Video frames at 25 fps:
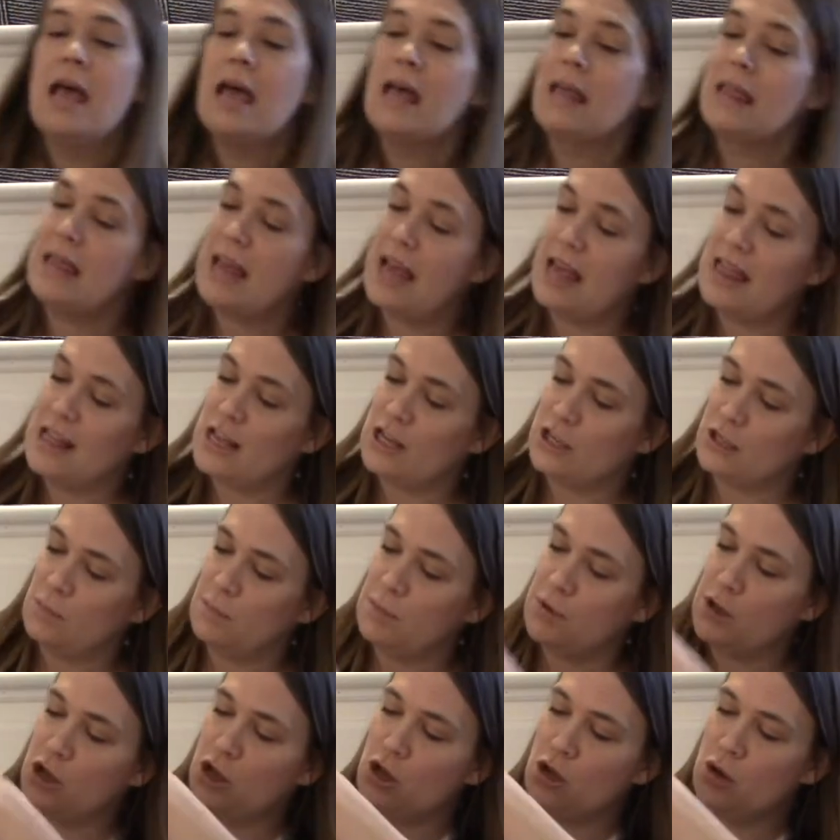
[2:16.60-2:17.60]
Then this
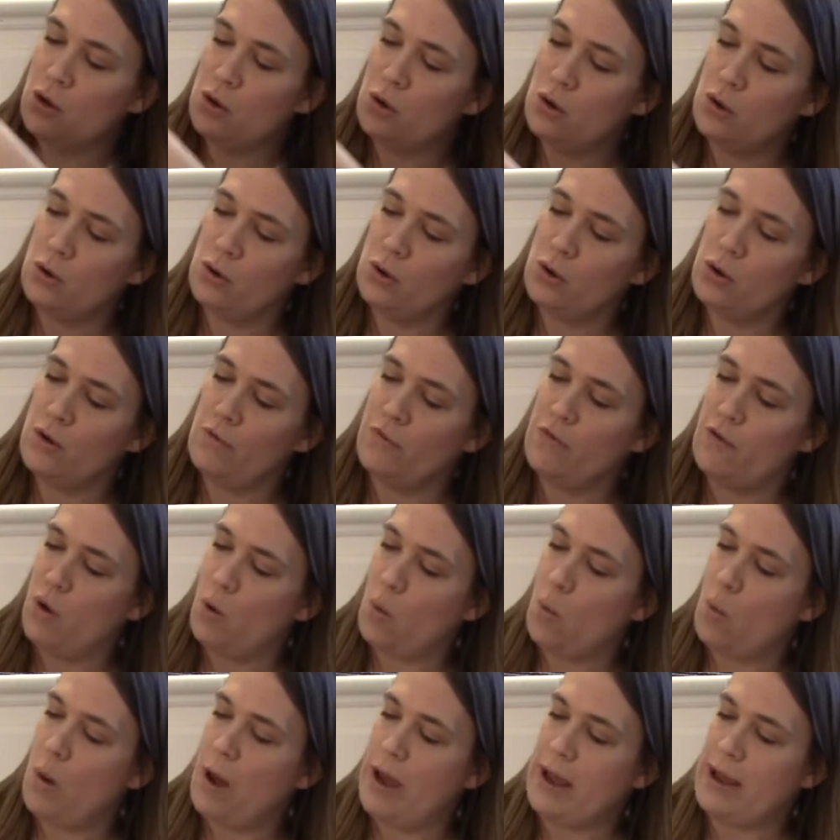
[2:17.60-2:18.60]

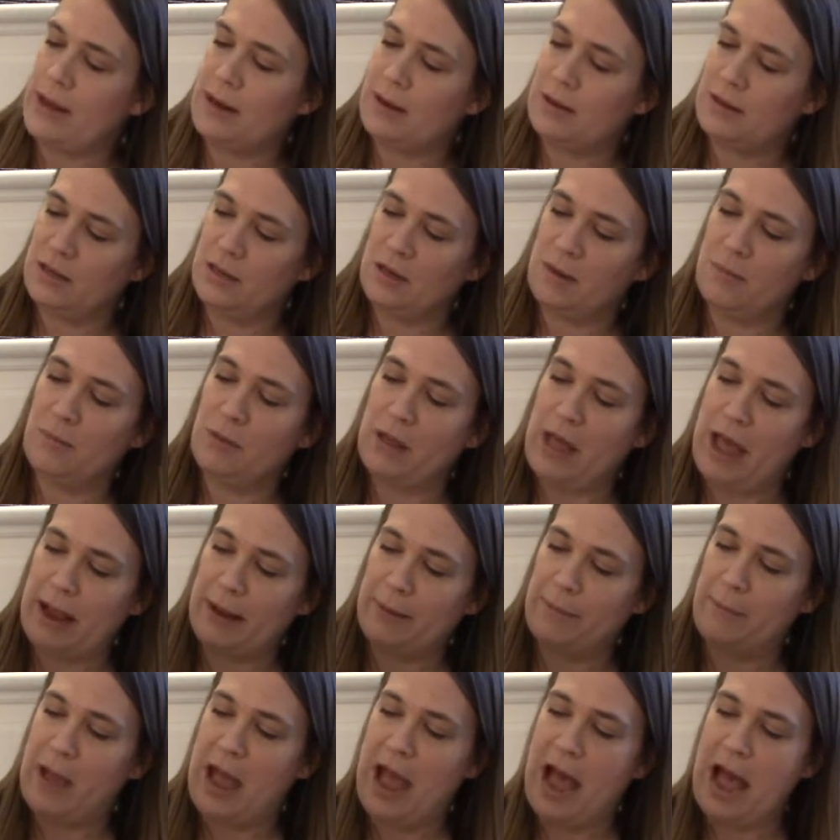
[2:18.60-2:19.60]
beautiful white and
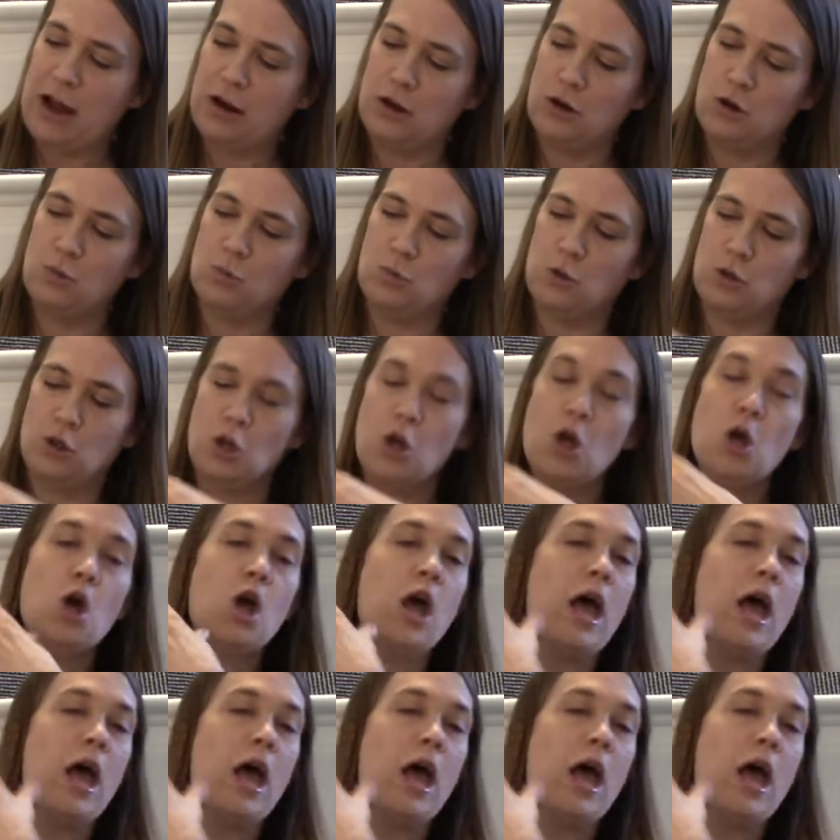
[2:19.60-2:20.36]
black pattern, which